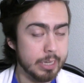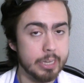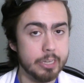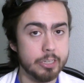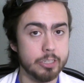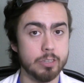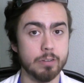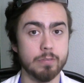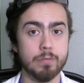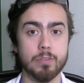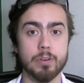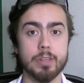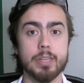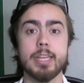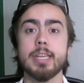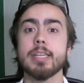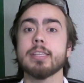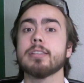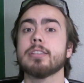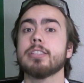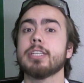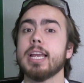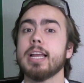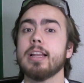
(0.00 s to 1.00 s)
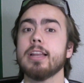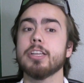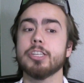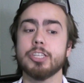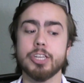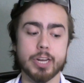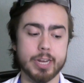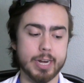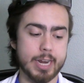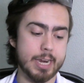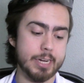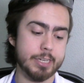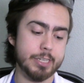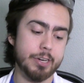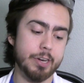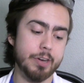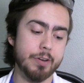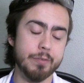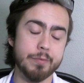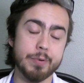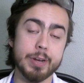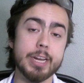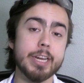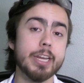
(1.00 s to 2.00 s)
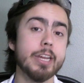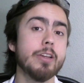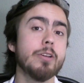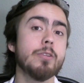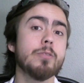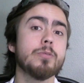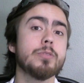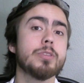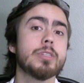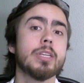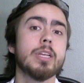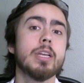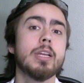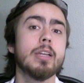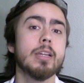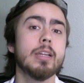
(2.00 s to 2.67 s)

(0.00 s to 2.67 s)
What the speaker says: So for this challenge, you can actually reuse